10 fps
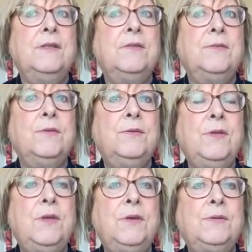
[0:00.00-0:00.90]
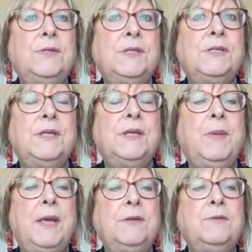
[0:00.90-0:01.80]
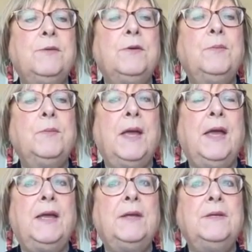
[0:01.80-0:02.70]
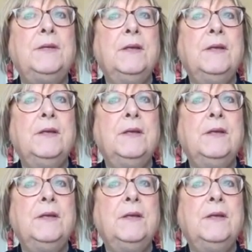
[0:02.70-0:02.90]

through the UCC PIN Group and